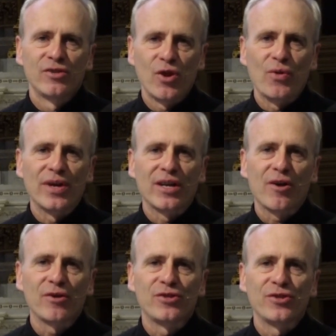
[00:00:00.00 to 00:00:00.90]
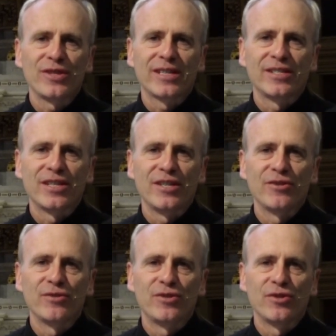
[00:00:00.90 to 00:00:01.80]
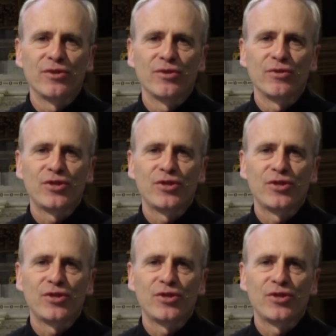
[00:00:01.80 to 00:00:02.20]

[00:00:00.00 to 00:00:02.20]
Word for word: So we encourage you to continue to